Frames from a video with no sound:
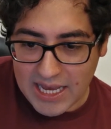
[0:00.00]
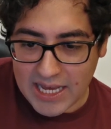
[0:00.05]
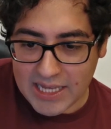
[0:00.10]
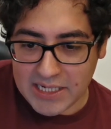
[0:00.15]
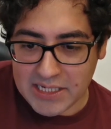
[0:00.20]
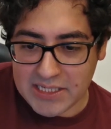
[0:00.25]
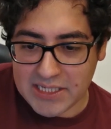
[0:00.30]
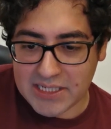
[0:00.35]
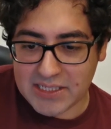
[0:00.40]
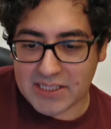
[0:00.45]

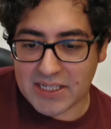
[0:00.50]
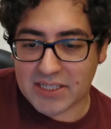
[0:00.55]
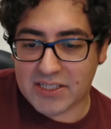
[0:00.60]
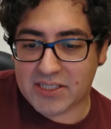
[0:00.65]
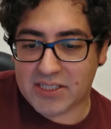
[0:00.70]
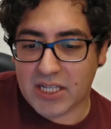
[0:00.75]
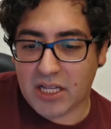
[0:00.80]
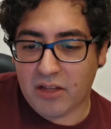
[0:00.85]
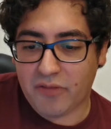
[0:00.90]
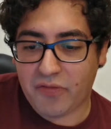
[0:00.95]
and it is
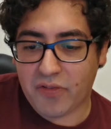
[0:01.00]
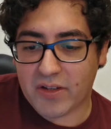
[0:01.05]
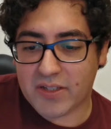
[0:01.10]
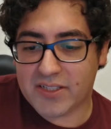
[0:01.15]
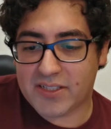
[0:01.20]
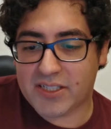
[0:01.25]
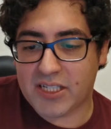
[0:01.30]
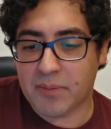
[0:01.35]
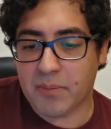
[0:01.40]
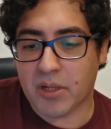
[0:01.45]

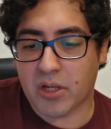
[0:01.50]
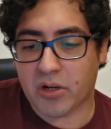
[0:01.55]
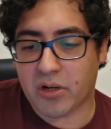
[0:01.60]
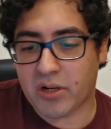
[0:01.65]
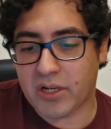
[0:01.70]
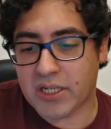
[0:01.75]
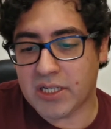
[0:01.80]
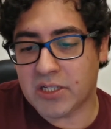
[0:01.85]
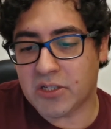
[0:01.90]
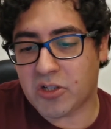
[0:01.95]

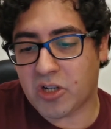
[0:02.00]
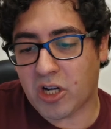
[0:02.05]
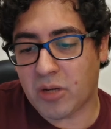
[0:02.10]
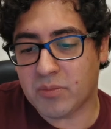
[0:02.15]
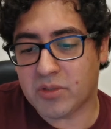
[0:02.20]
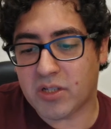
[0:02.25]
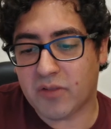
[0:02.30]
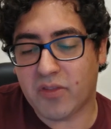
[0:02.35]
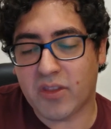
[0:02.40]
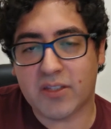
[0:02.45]
self-similar in
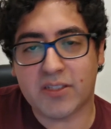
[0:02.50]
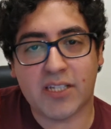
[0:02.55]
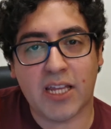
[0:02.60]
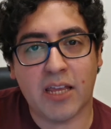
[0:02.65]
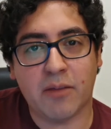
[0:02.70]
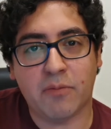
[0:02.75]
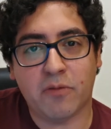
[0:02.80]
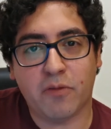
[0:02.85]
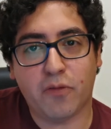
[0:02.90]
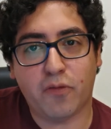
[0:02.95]
terms of the
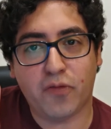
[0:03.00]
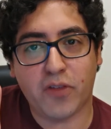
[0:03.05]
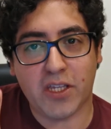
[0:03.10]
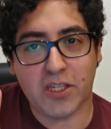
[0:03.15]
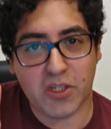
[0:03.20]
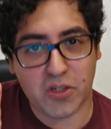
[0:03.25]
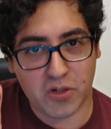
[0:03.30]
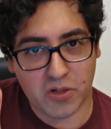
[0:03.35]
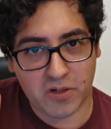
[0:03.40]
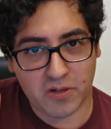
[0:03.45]
same
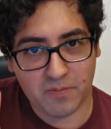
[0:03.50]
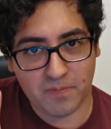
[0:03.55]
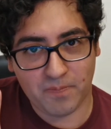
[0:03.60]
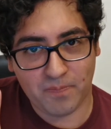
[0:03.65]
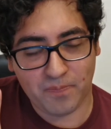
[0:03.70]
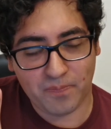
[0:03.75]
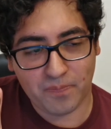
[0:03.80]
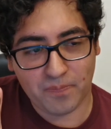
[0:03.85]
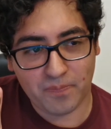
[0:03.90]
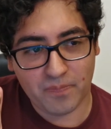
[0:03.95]
figure.
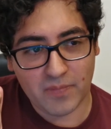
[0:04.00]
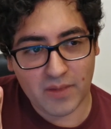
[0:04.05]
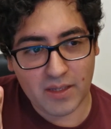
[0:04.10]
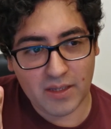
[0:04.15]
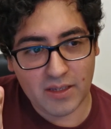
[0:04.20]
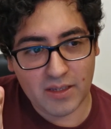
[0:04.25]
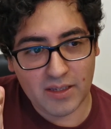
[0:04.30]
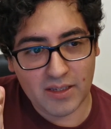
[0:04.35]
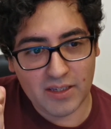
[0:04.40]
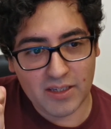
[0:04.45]

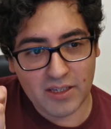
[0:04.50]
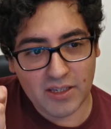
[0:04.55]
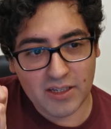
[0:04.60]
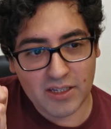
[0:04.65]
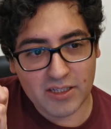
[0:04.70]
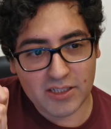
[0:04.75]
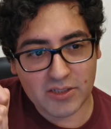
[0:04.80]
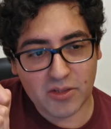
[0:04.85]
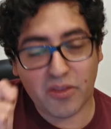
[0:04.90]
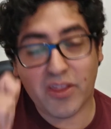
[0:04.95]

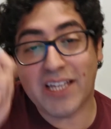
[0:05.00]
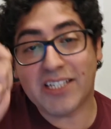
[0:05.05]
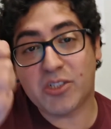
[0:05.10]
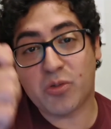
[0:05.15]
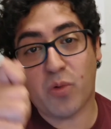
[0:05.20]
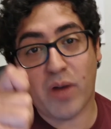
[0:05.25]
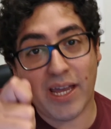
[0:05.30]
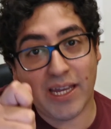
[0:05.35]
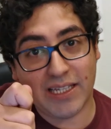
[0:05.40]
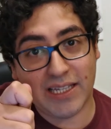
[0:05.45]
So
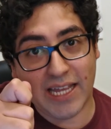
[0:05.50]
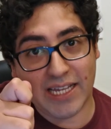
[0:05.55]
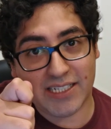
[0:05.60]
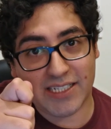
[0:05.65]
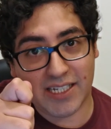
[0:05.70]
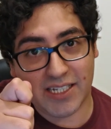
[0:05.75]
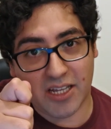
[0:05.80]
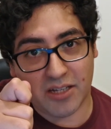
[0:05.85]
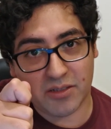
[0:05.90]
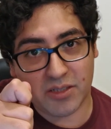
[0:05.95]
that's why I
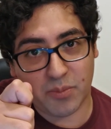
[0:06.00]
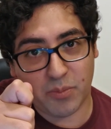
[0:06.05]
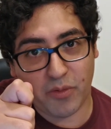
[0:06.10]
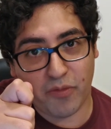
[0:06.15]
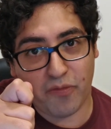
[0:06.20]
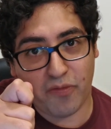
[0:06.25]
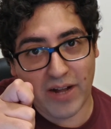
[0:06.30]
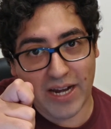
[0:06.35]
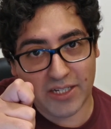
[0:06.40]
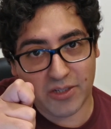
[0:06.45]
like the
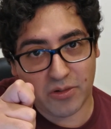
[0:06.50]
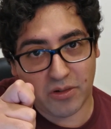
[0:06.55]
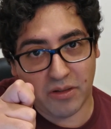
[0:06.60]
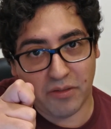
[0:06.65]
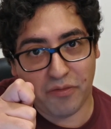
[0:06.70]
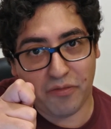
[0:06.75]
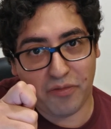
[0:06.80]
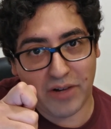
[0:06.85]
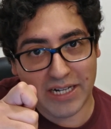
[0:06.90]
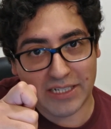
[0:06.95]
concept of
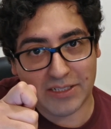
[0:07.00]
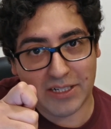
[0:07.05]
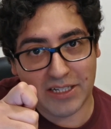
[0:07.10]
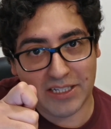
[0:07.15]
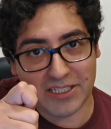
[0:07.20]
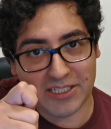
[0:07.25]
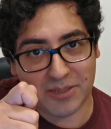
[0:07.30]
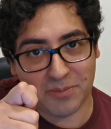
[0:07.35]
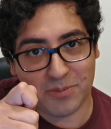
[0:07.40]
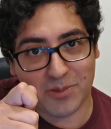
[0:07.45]
fractal and
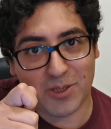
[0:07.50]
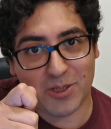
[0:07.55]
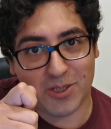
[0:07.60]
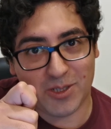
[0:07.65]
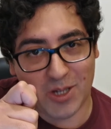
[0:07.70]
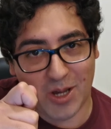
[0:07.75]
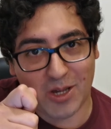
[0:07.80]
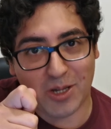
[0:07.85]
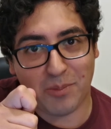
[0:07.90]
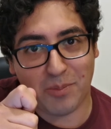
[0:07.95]
fractalism to
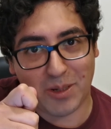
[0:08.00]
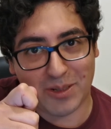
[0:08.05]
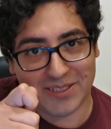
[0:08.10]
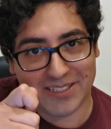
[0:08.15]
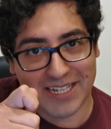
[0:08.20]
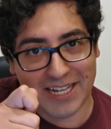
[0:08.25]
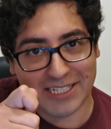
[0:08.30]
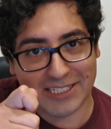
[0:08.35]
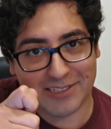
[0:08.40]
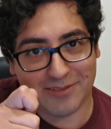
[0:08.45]
talk
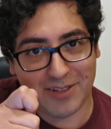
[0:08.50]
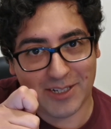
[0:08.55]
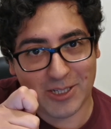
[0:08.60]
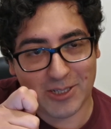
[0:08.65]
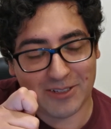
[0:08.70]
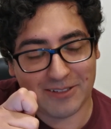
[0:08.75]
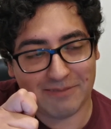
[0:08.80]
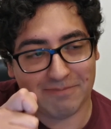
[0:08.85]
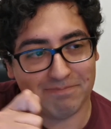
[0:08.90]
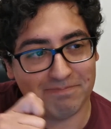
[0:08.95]
about science
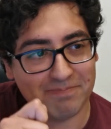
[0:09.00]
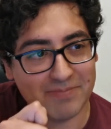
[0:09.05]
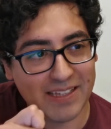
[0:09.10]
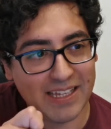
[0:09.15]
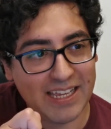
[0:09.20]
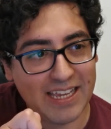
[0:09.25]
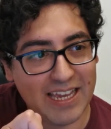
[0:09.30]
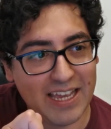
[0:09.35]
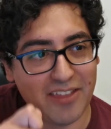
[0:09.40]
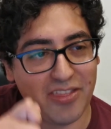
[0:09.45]
fiction.
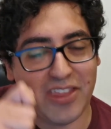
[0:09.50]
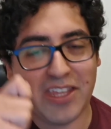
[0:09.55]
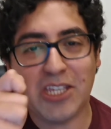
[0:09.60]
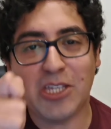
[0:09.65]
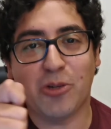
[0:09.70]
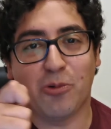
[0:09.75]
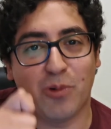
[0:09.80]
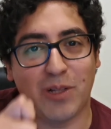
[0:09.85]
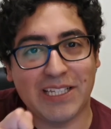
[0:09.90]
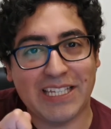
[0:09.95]
I
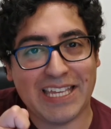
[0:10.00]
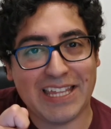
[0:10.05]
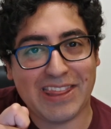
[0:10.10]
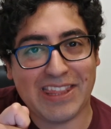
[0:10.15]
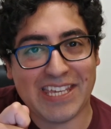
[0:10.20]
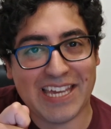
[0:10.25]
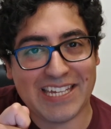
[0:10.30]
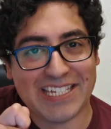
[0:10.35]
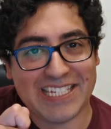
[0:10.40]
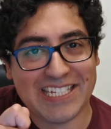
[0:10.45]
think you will
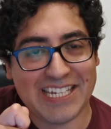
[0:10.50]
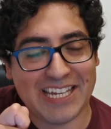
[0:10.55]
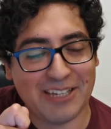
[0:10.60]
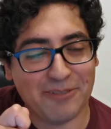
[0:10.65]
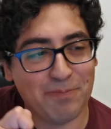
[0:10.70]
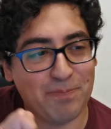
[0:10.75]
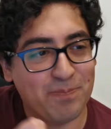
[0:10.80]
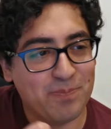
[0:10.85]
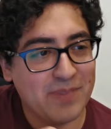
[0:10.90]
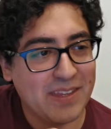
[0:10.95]
get the
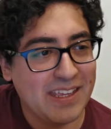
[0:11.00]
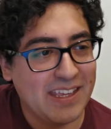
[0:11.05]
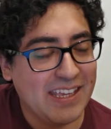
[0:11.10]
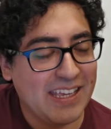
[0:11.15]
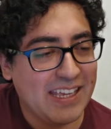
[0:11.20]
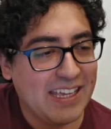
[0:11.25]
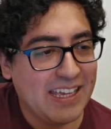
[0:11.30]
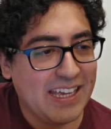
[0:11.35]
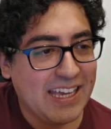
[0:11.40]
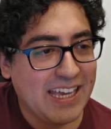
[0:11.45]
idea.
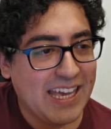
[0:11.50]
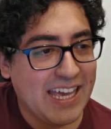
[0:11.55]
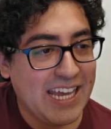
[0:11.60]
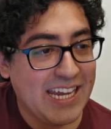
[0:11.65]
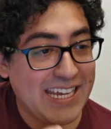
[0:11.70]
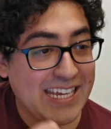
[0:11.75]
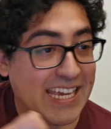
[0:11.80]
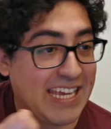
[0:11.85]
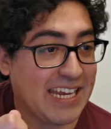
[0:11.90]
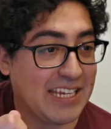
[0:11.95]

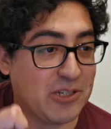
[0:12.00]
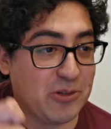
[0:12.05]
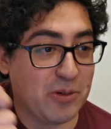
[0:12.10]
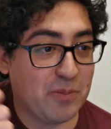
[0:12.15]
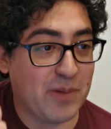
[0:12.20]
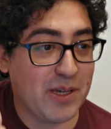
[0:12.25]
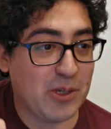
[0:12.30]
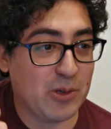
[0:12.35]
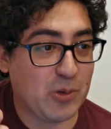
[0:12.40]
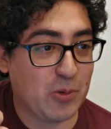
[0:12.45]
And again, I
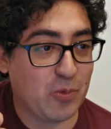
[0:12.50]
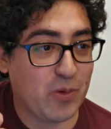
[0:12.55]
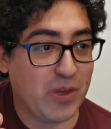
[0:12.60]
do invite you